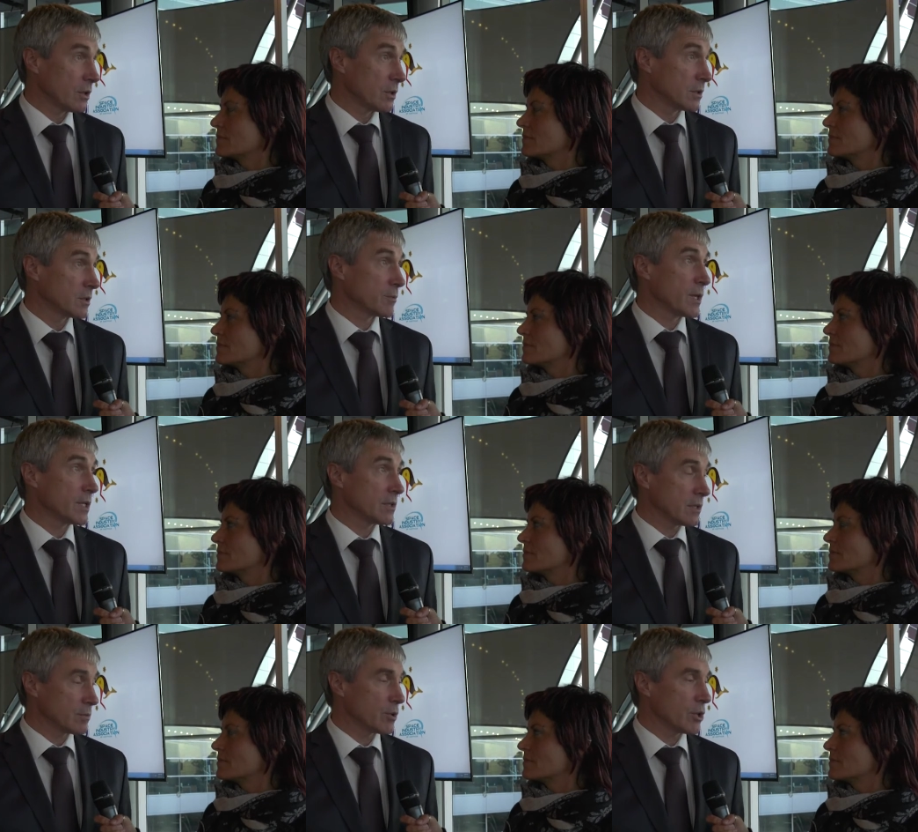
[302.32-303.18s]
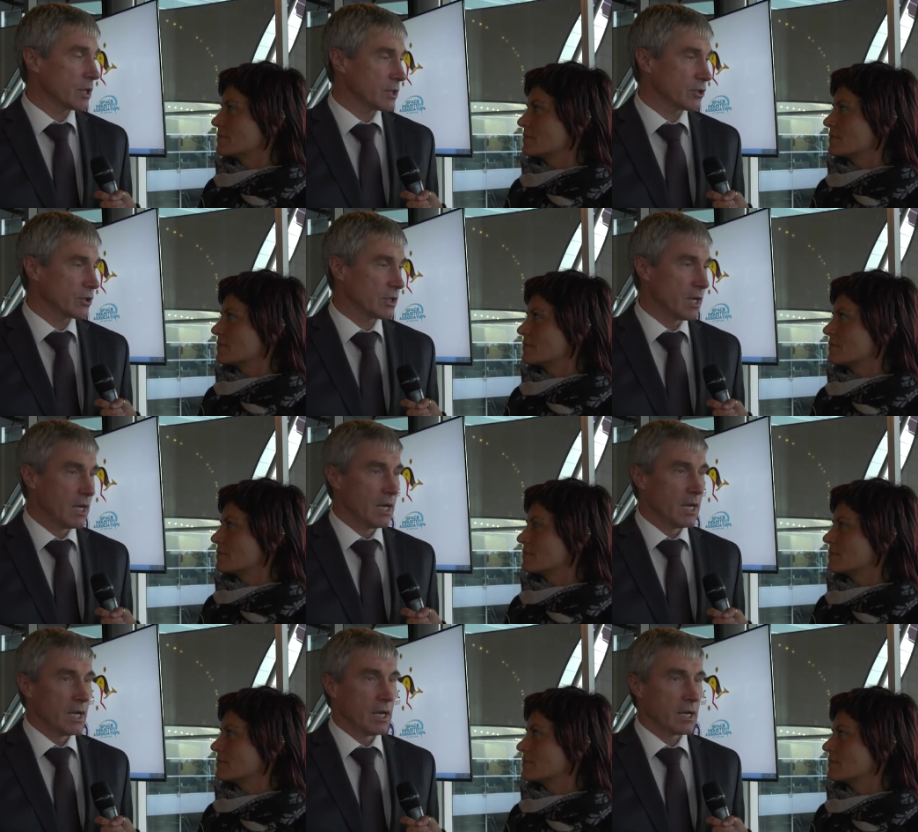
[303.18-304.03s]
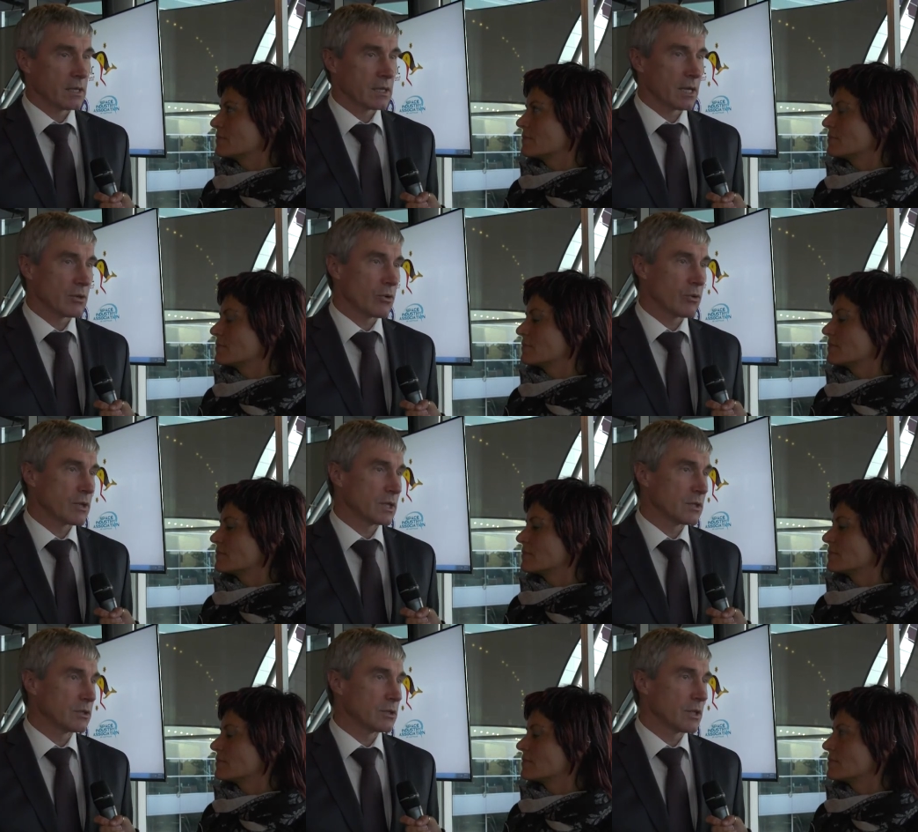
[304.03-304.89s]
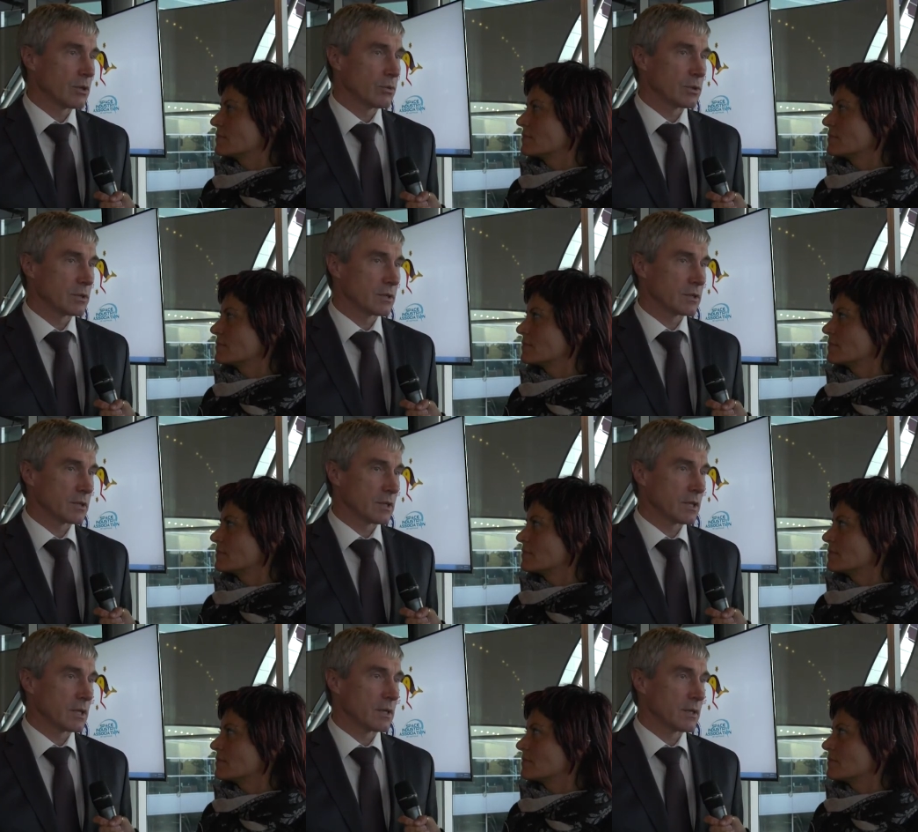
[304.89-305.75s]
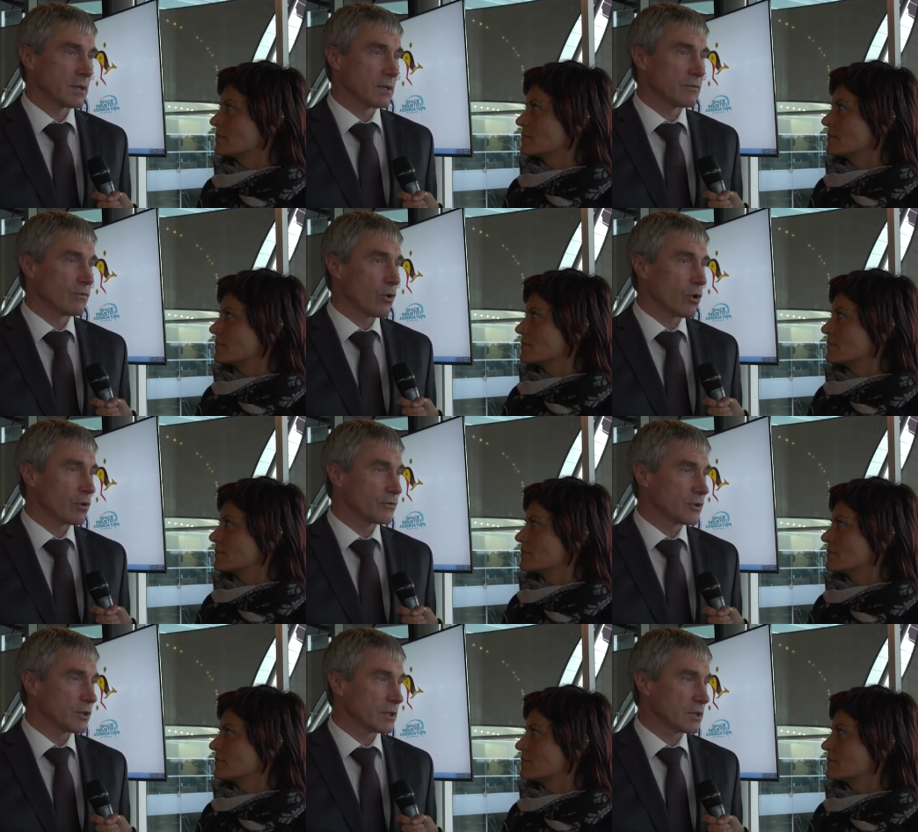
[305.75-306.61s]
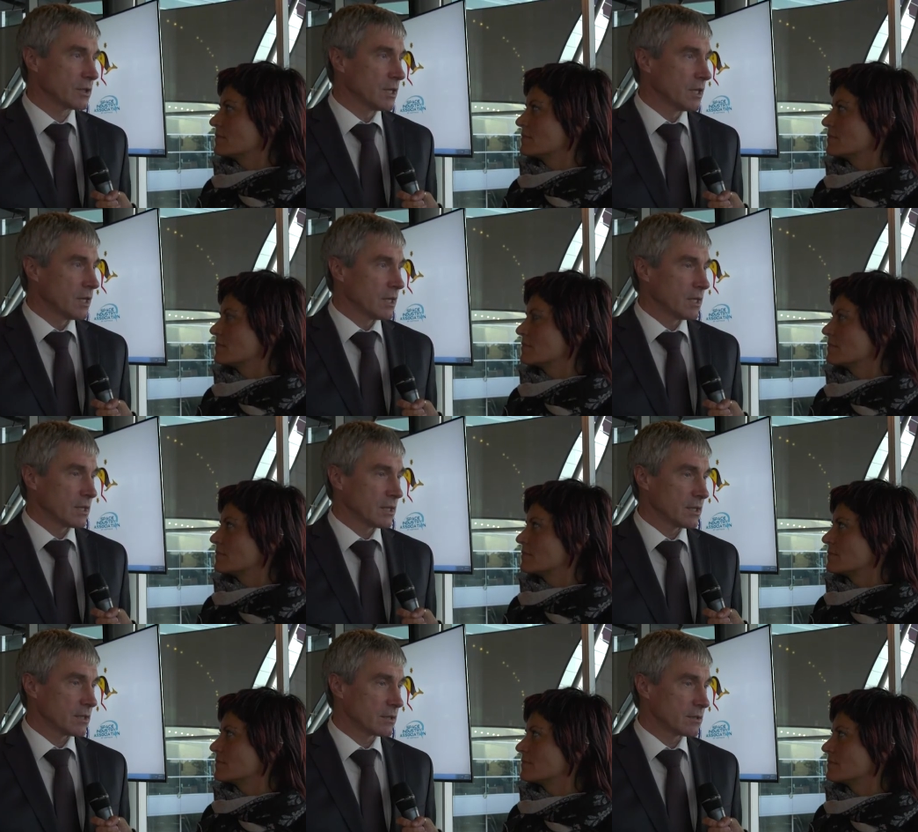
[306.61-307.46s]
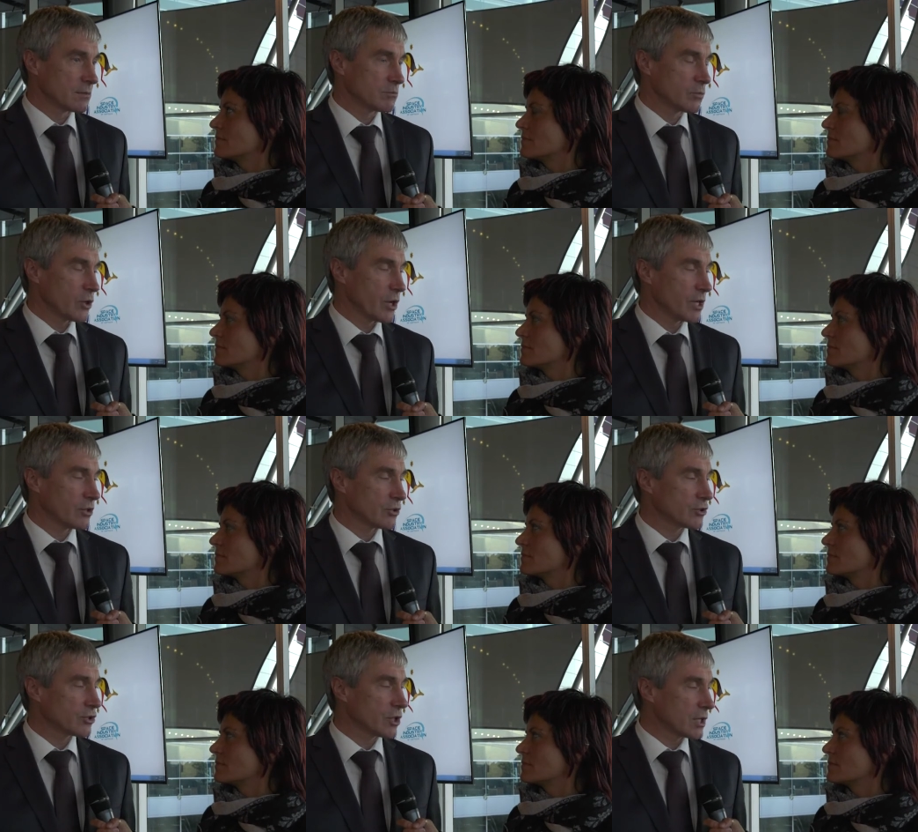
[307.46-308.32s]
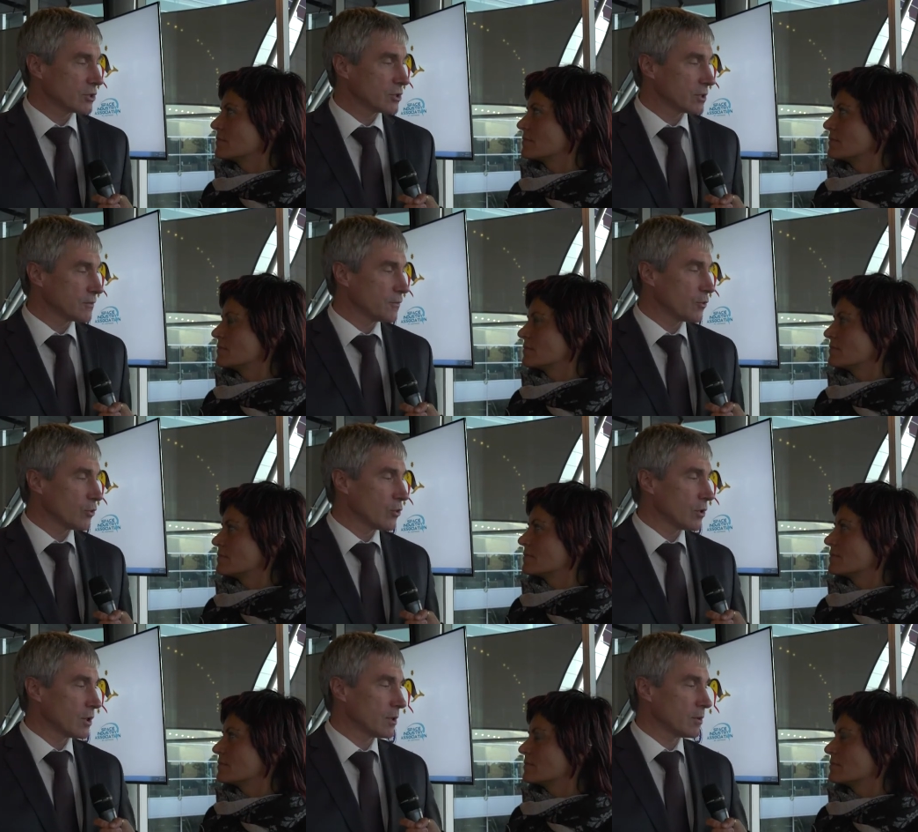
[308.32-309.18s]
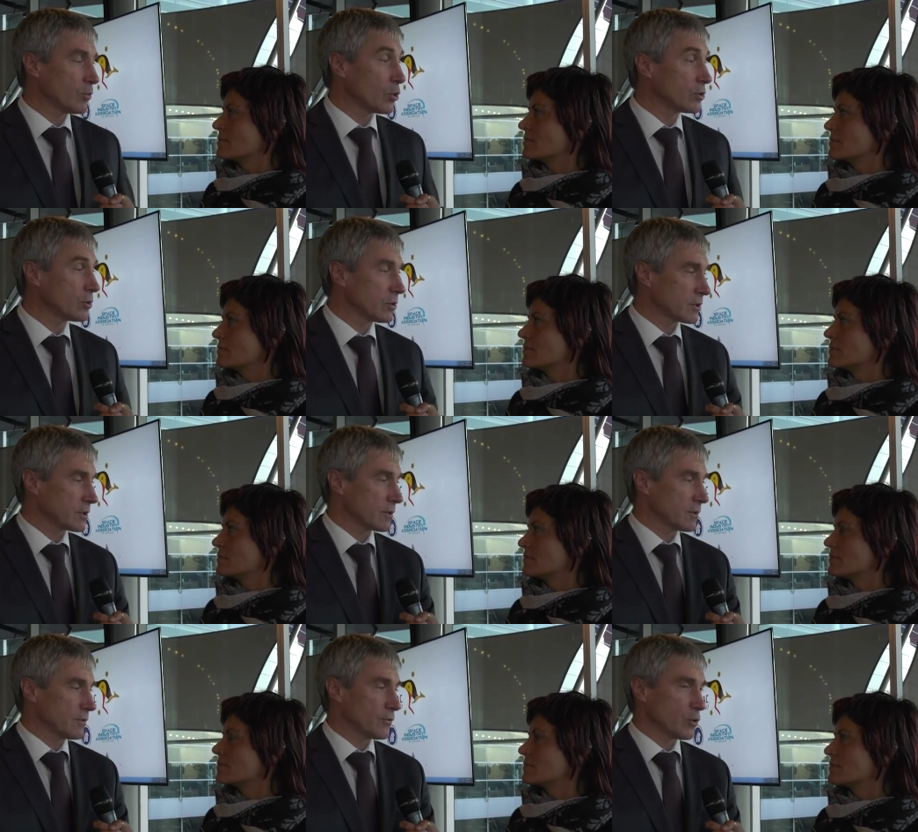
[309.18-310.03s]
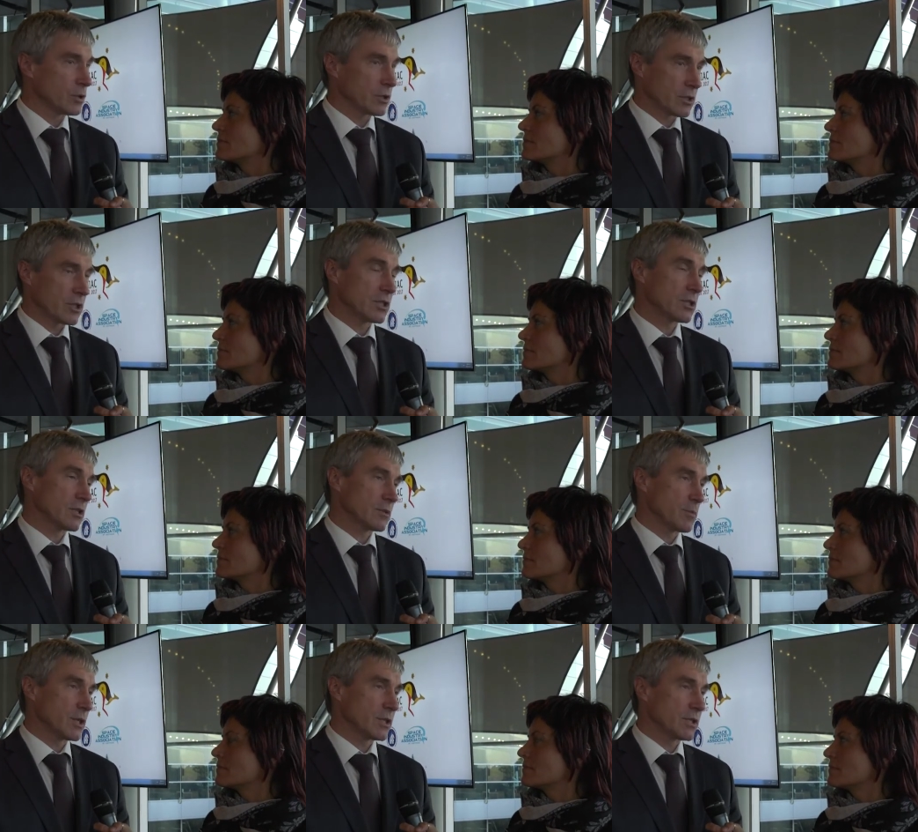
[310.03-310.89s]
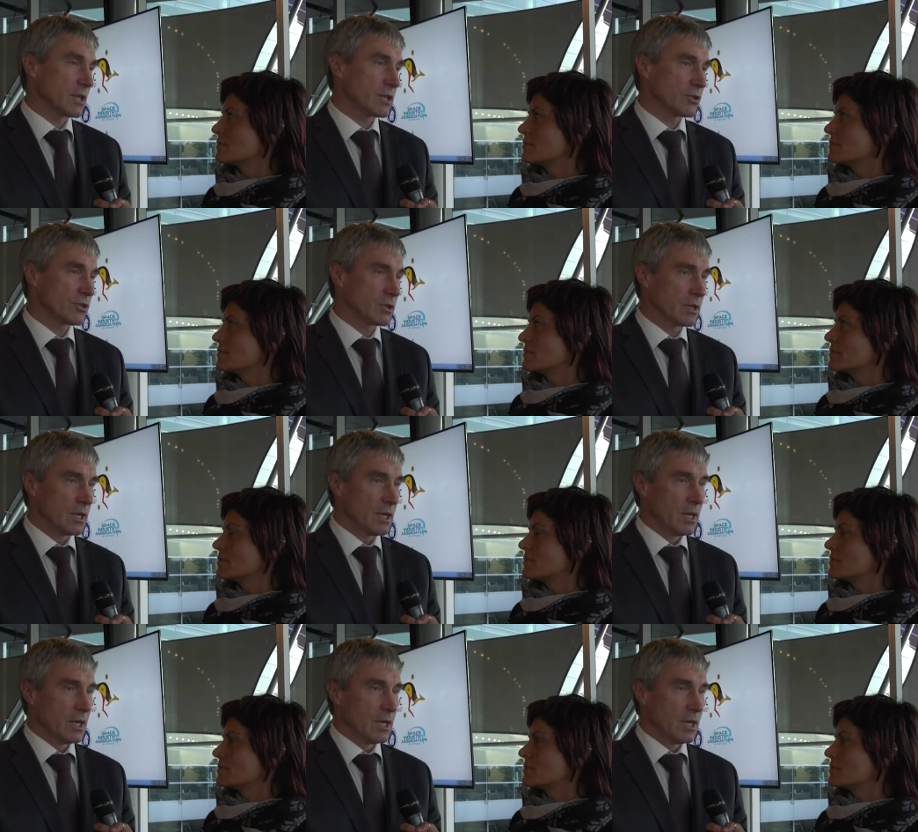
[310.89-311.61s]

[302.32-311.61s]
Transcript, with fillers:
Speaker 1: uh, space exploration. And I know that Italy was uh, involved in uh, creating structure for modules for International Space Station,